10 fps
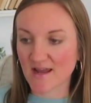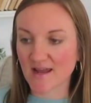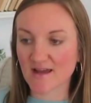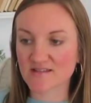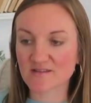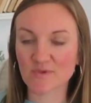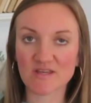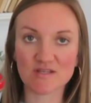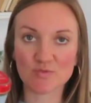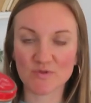And some of
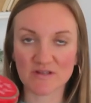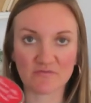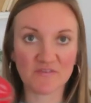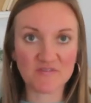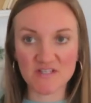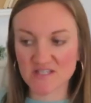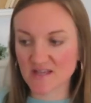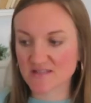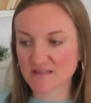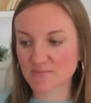these were like 50
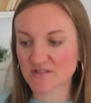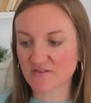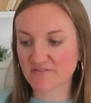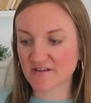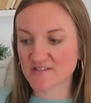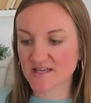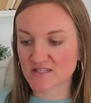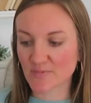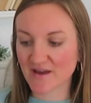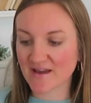cents, some 75
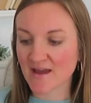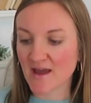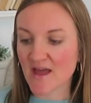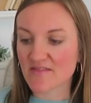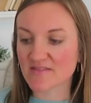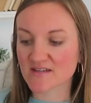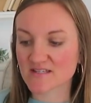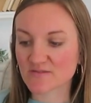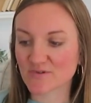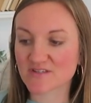cents, but
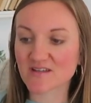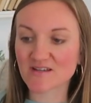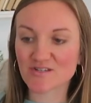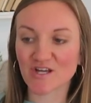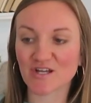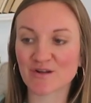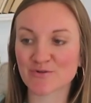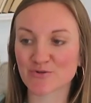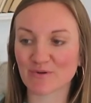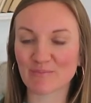this was such an
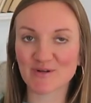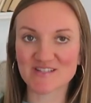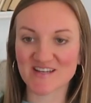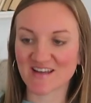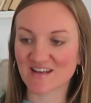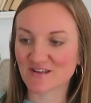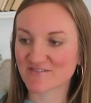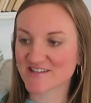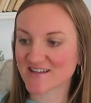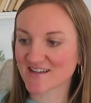adorable tin. It
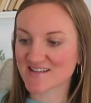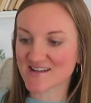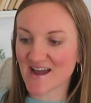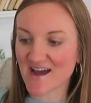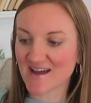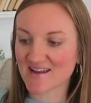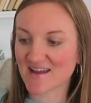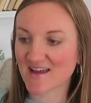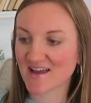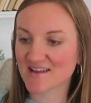was like a dad
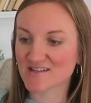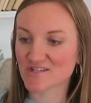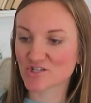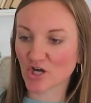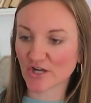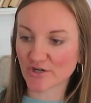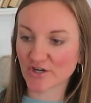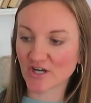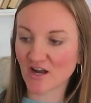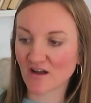and
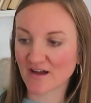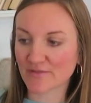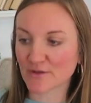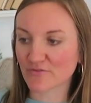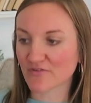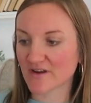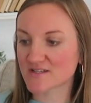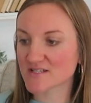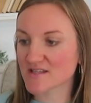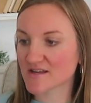daughter on the
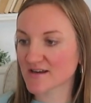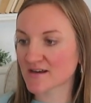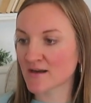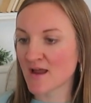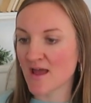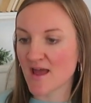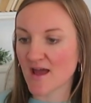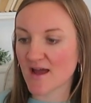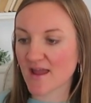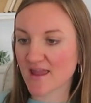front there
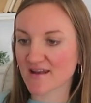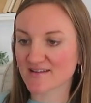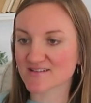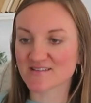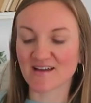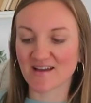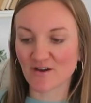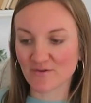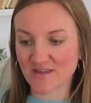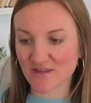and I just thought
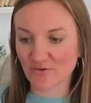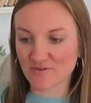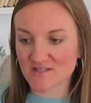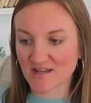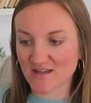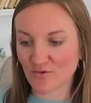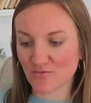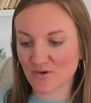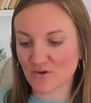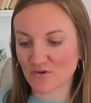how cute. I
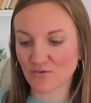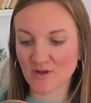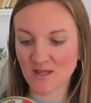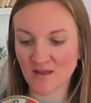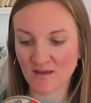don't know